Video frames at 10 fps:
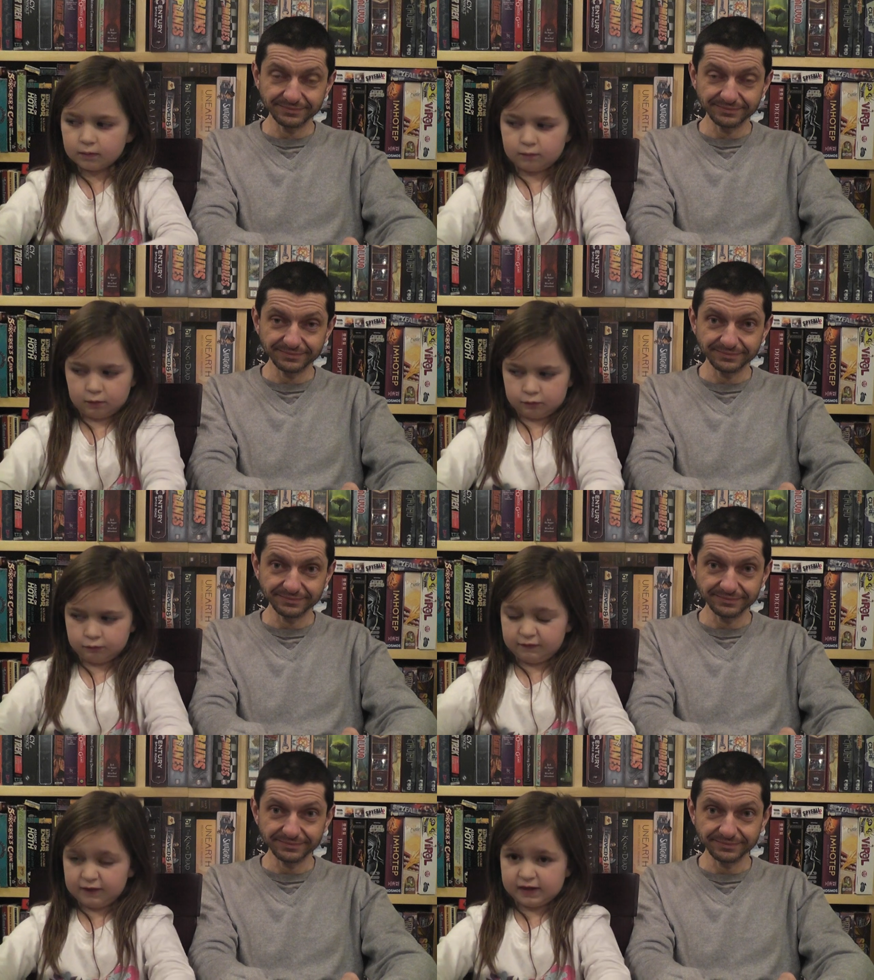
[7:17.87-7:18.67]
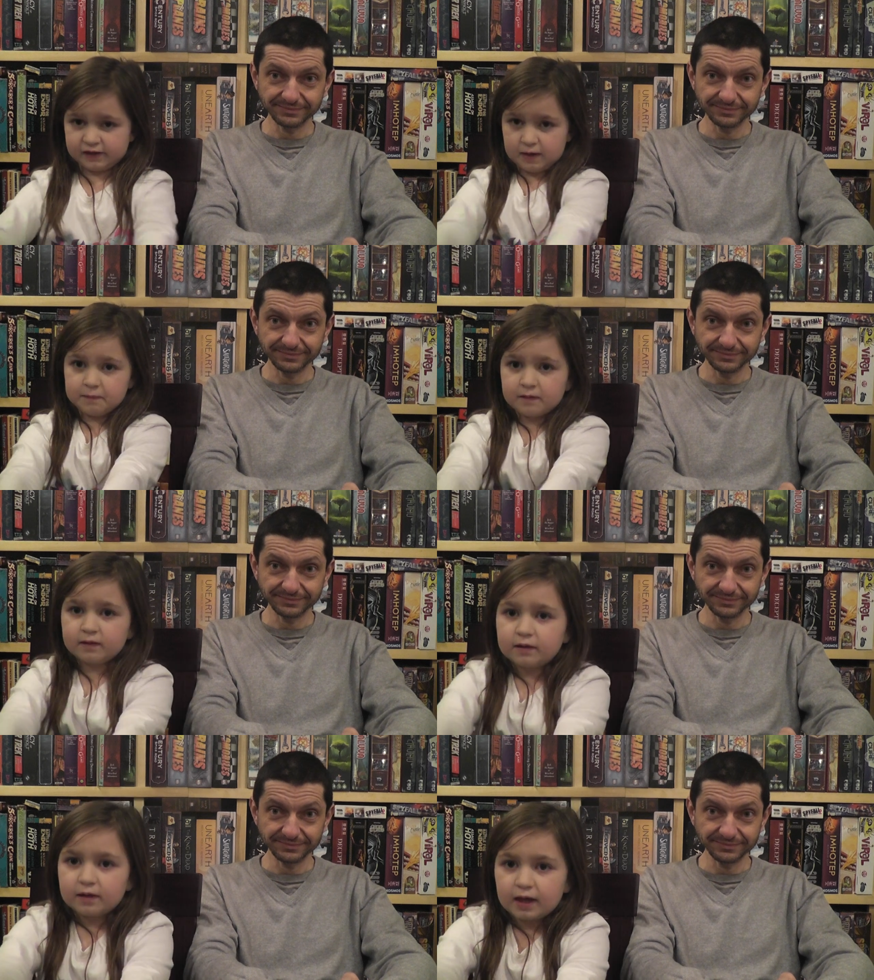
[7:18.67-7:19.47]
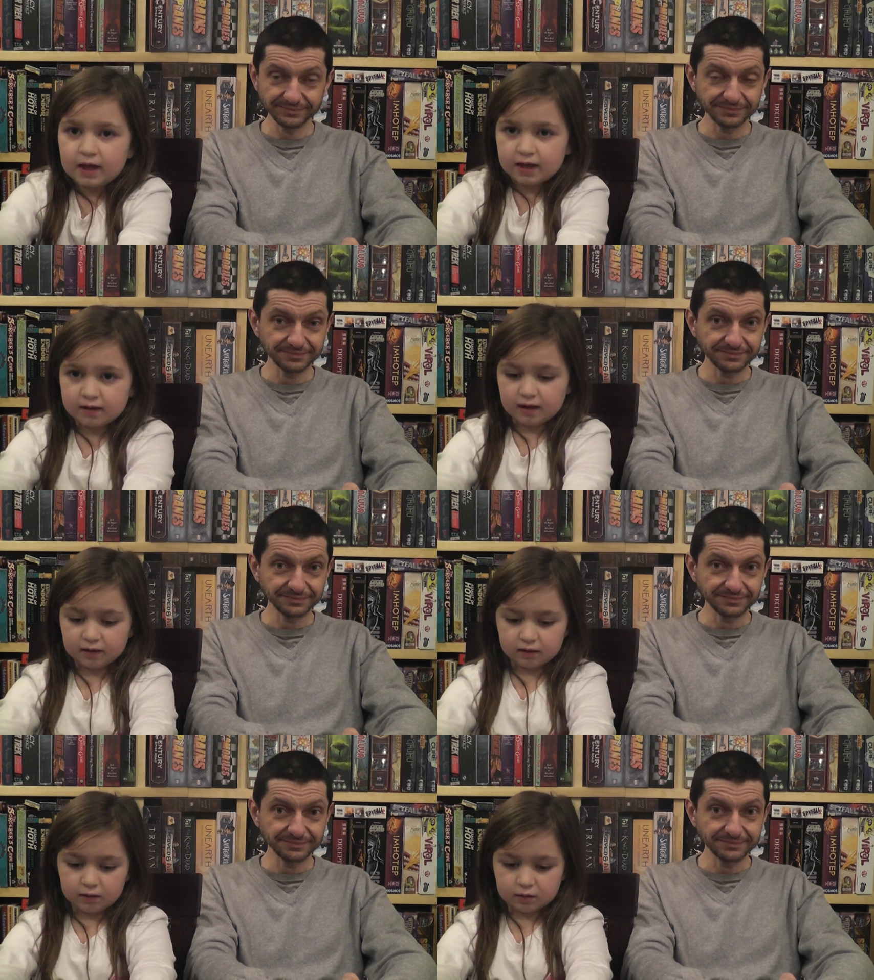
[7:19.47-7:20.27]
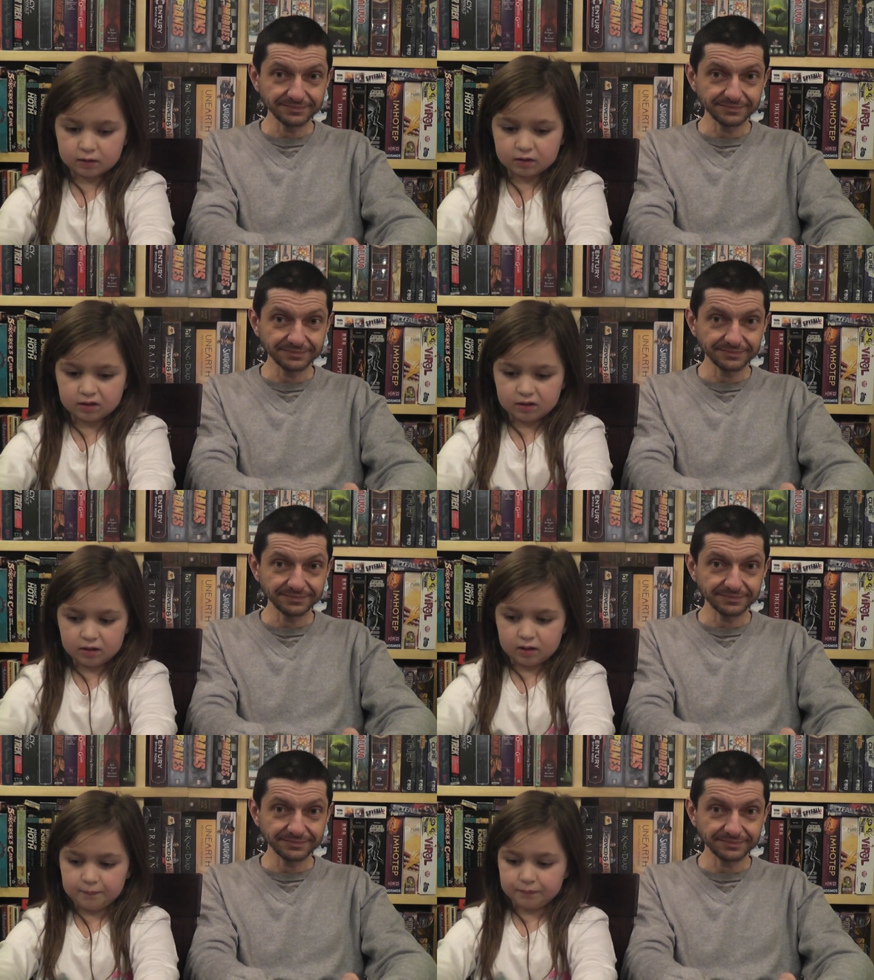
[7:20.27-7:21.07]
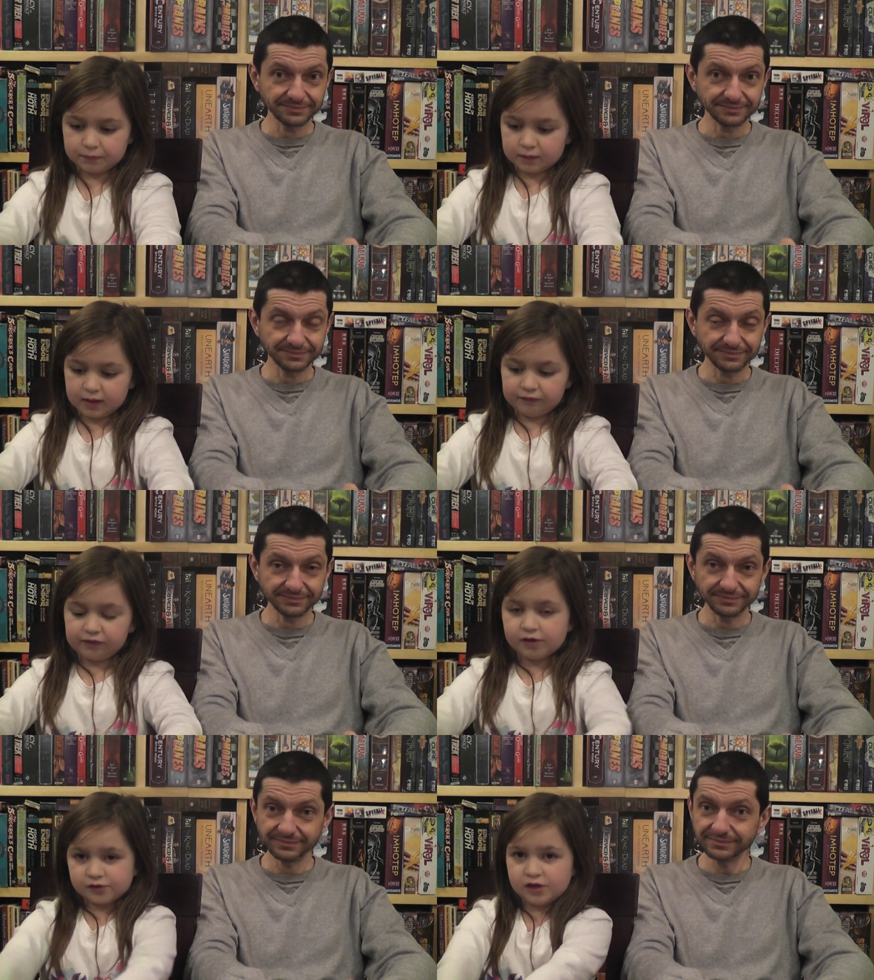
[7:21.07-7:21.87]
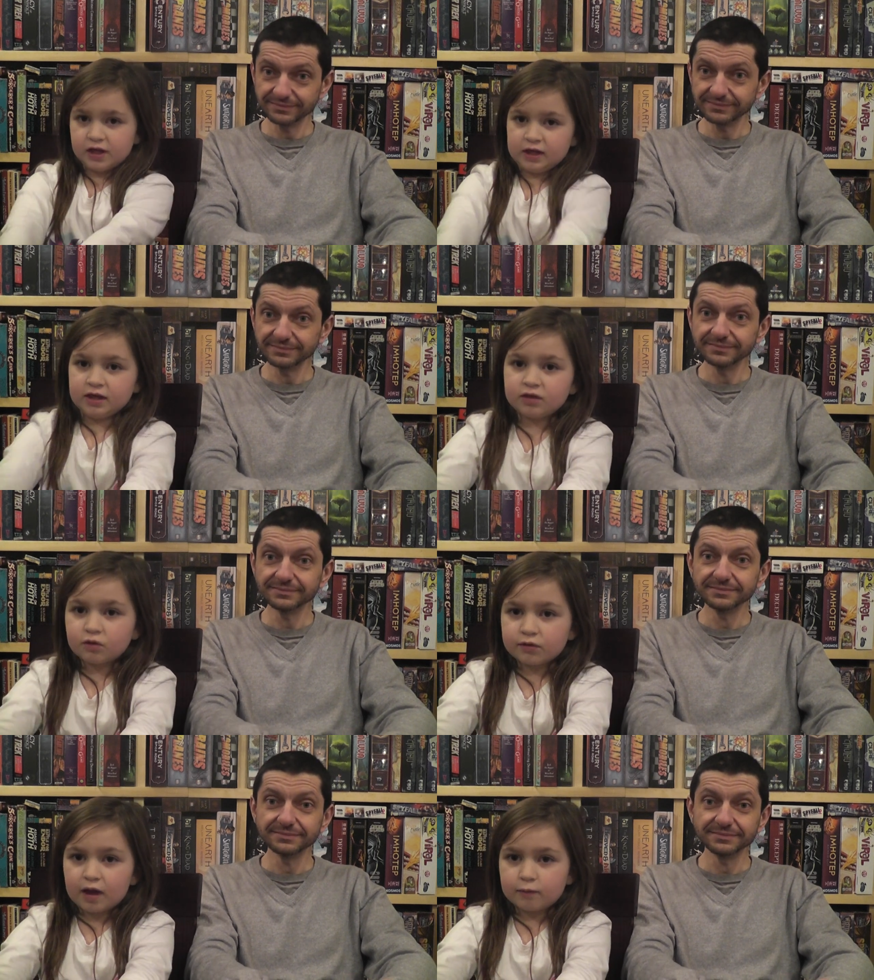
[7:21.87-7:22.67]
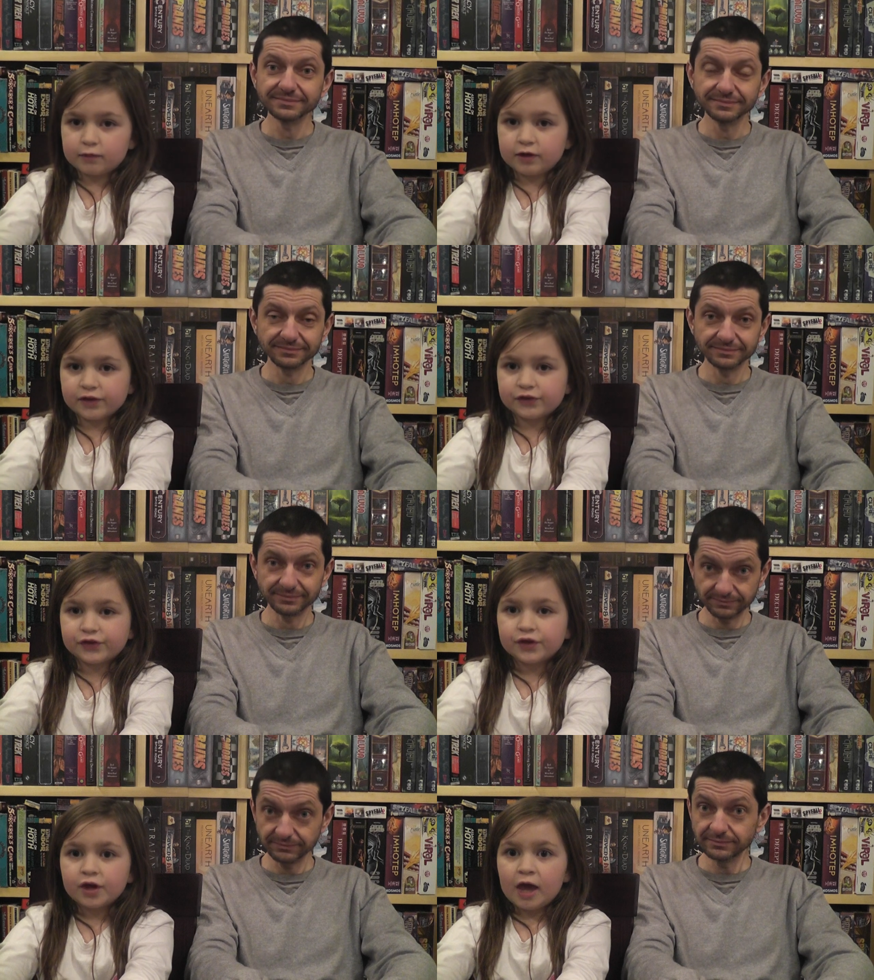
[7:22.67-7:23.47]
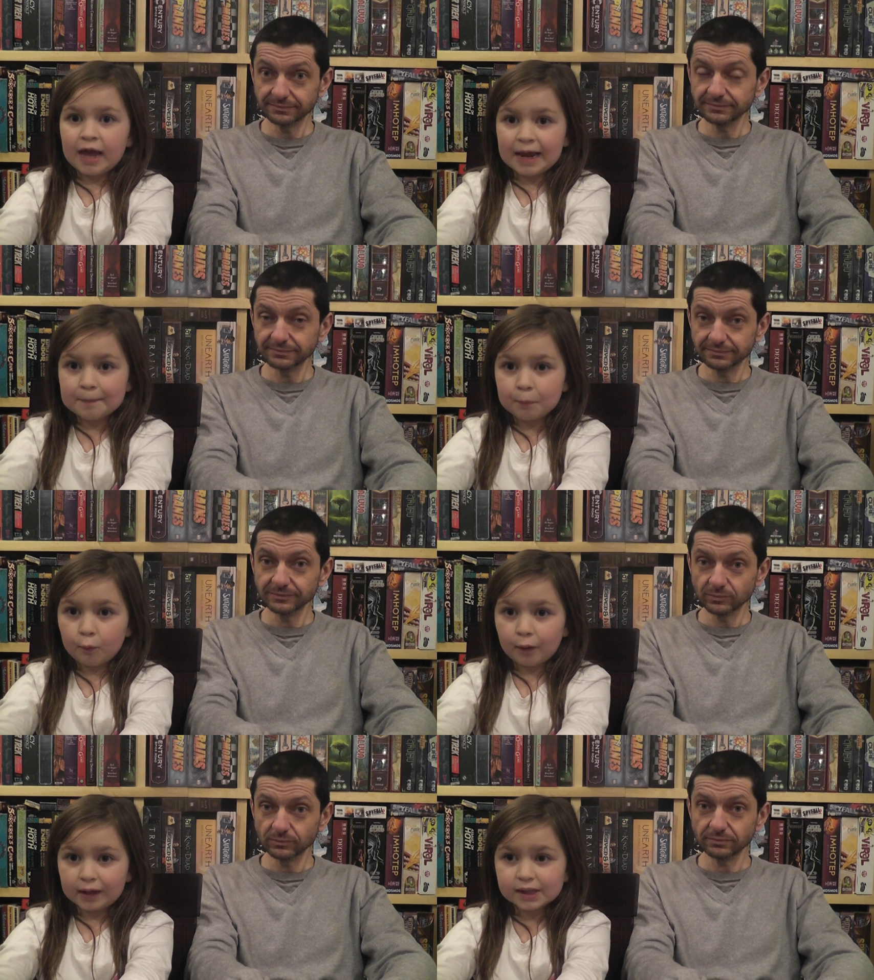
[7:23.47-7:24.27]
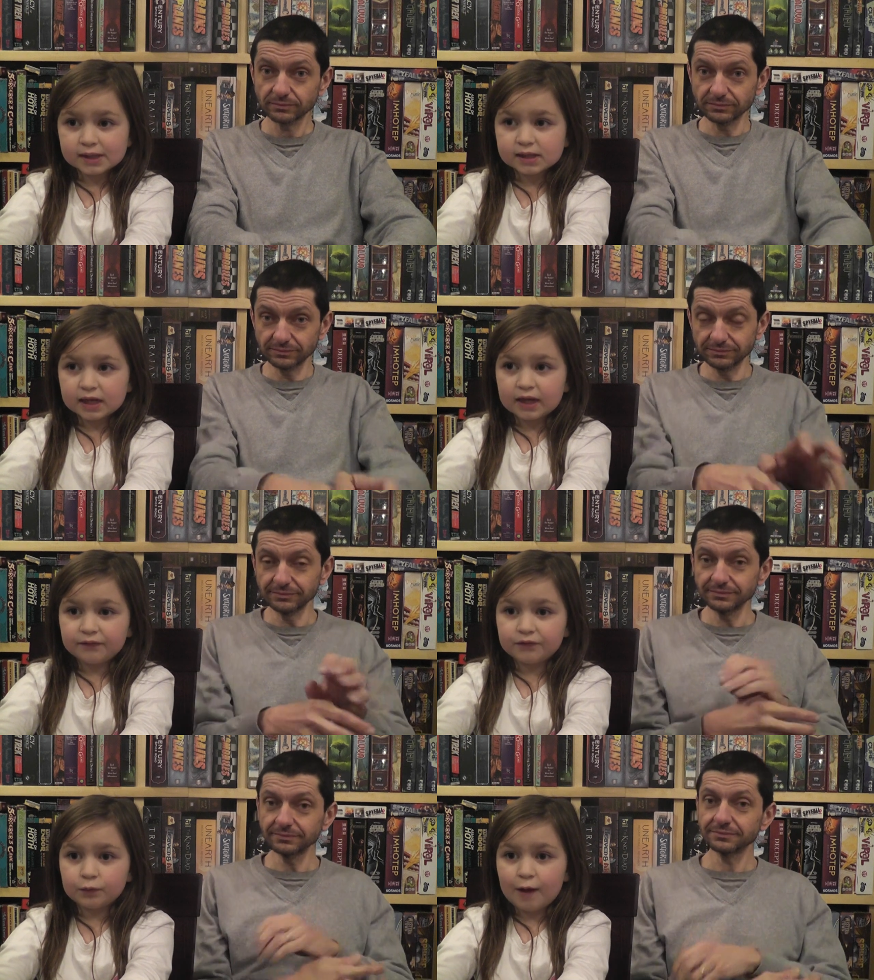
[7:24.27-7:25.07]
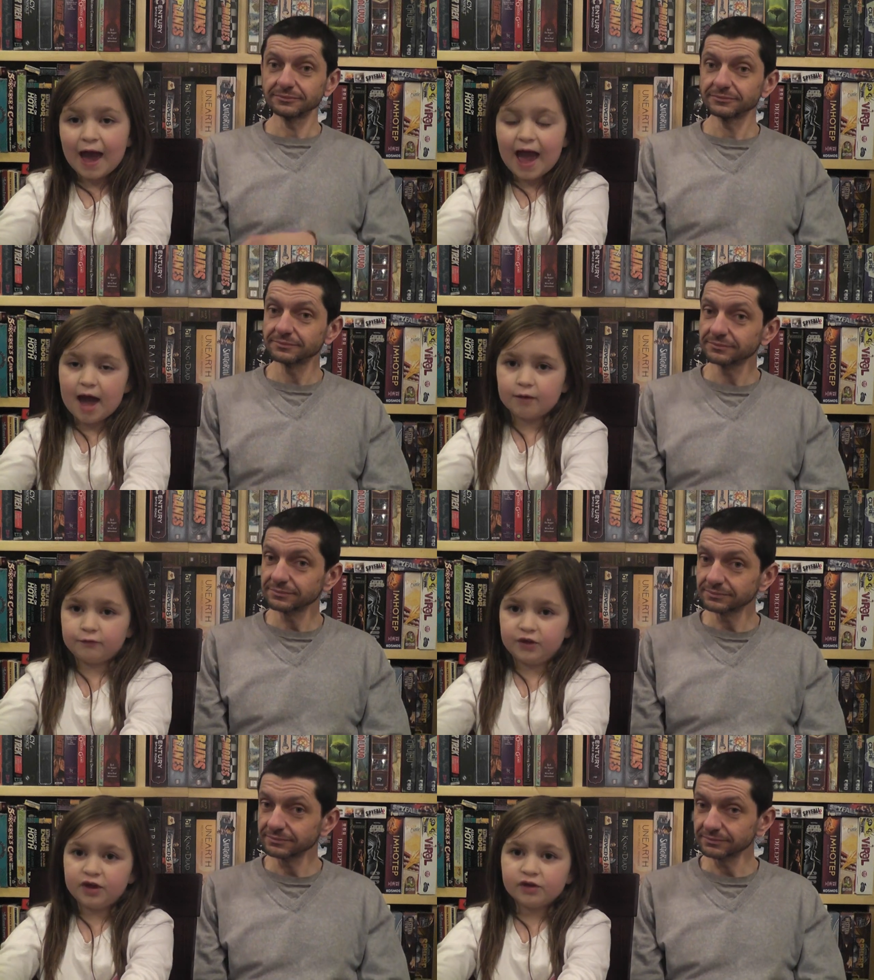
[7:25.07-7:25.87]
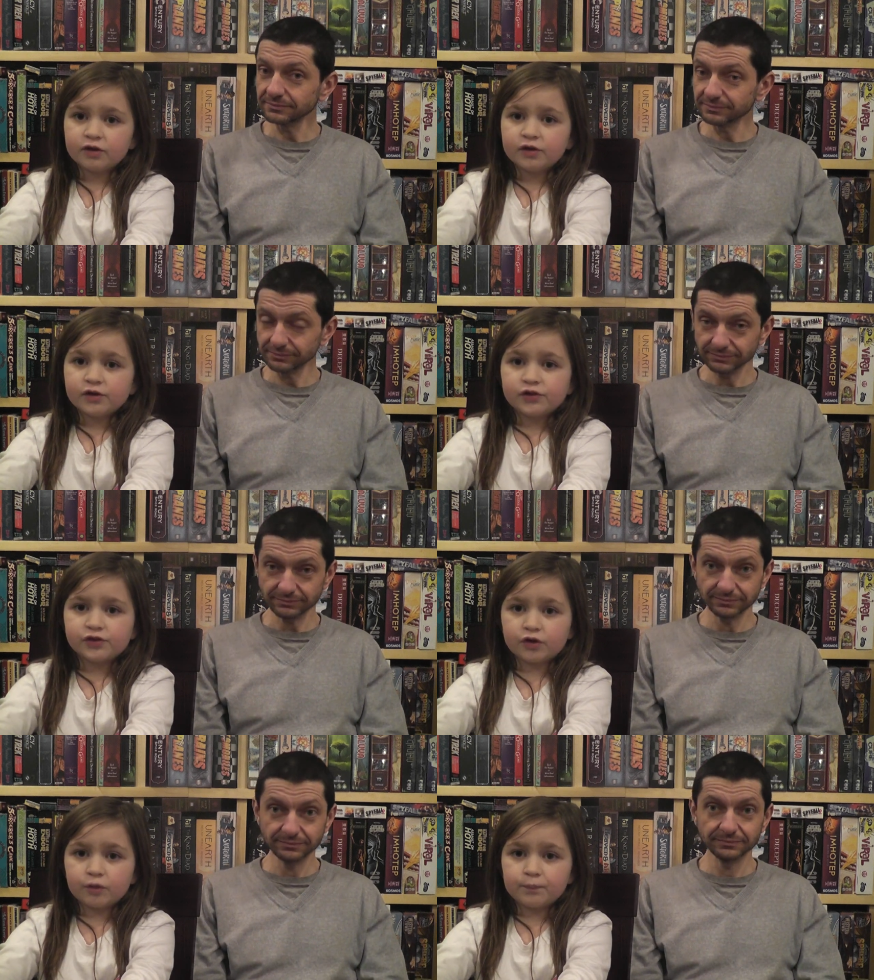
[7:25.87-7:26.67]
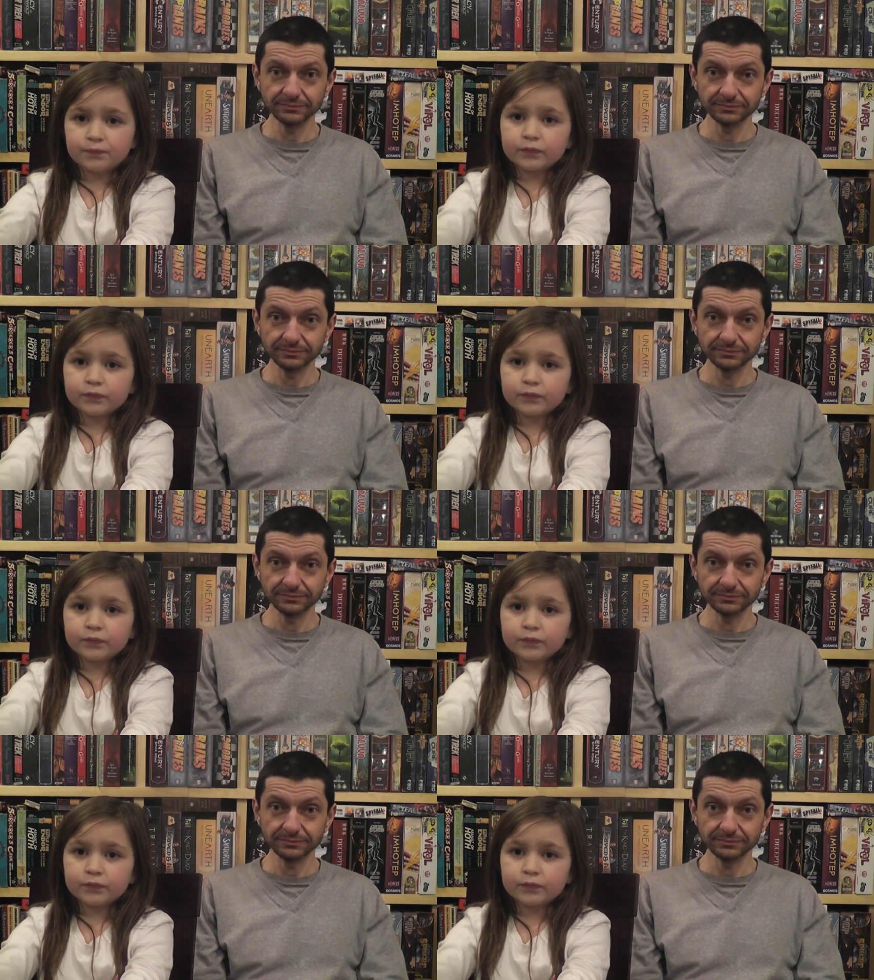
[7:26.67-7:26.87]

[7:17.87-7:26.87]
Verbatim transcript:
Speaker 1: there are three face up, and I look, um, if there's the eagle, that one is eight points mm-hmm. if you have it. So,